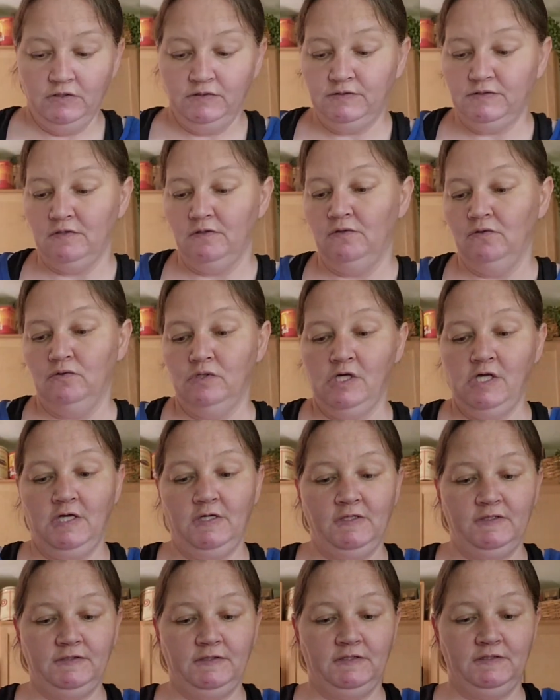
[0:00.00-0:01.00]
So
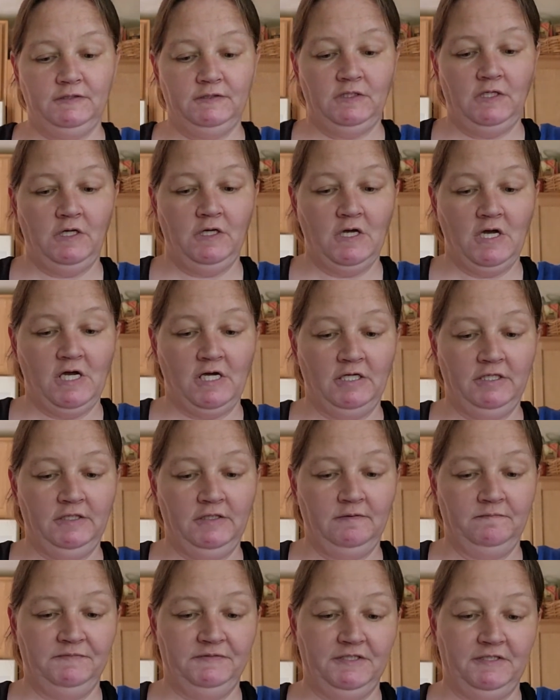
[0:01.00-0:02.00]
since I
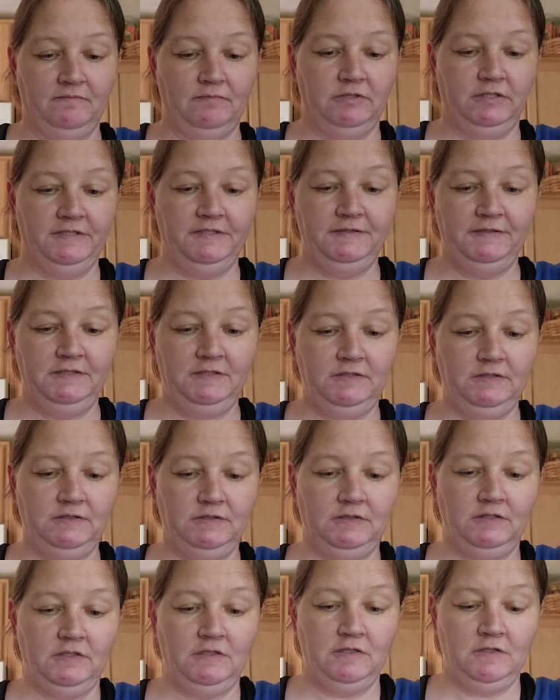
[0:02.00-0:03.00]
am doubling
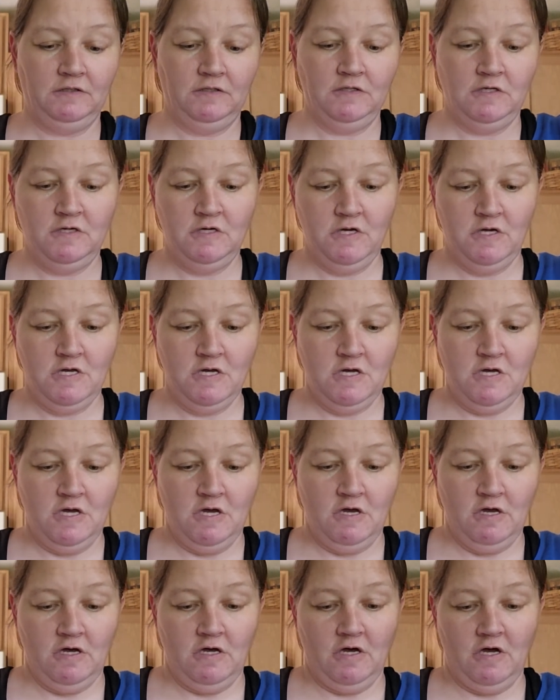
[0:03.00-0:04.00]
this,
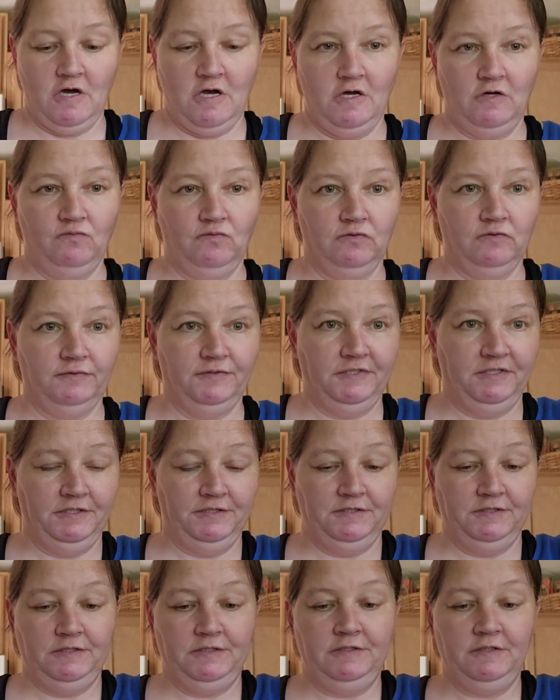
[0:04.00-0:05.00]
I will
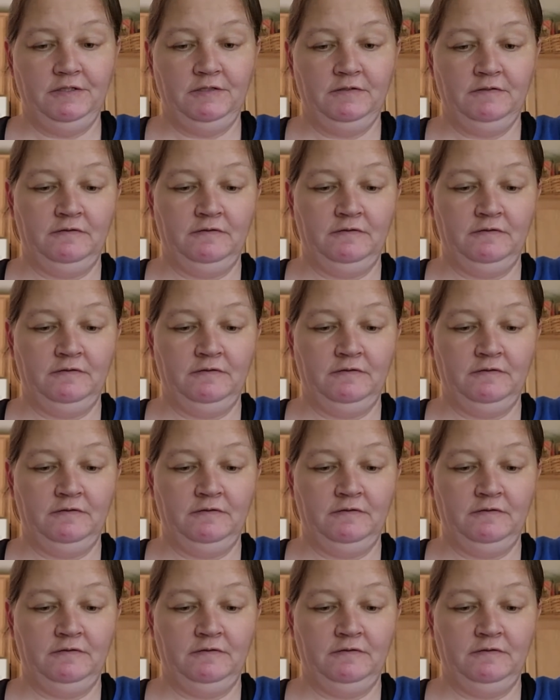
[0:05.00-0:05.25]
need